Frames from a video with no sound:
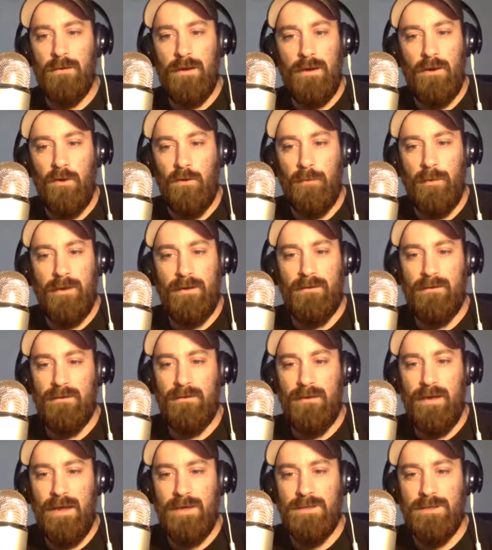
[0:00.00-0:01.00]
I hope I
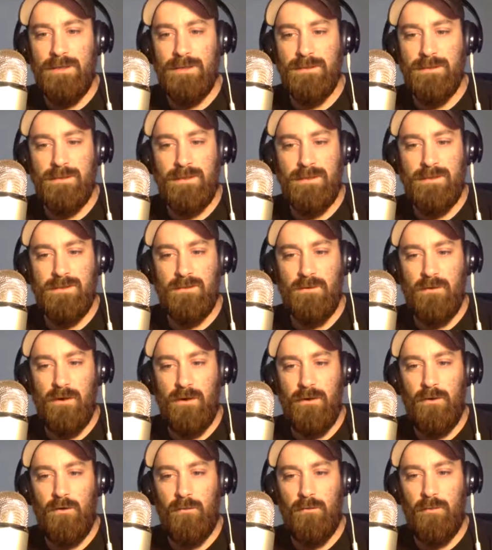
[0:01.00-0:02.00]
did that justice, or
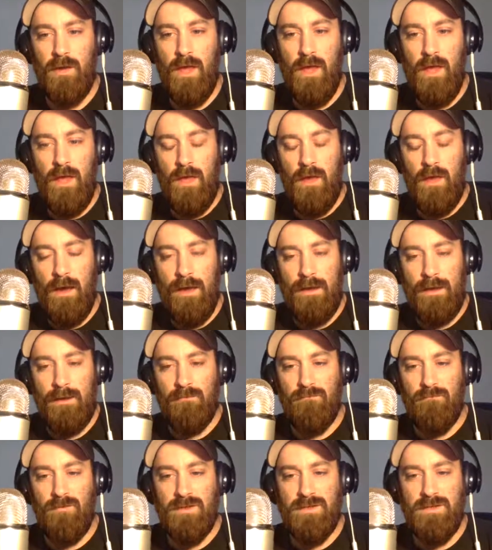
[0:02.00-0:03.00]
I hope I
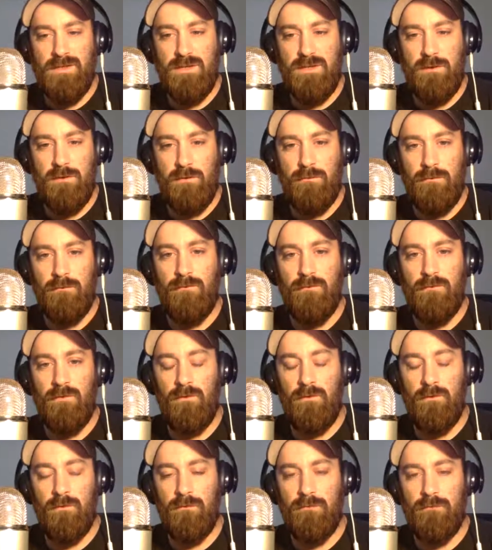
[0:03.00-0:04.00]
convinced you
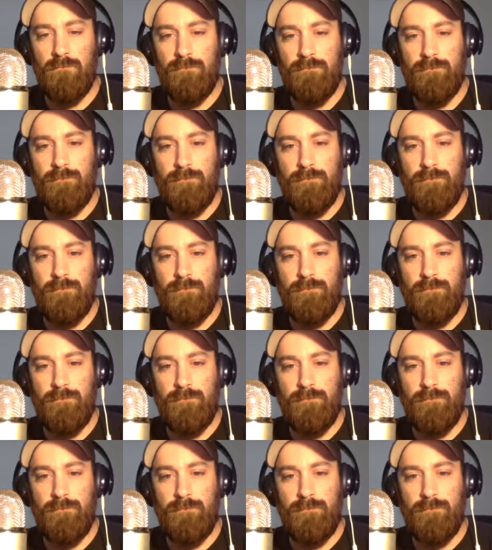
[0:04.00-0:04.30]
to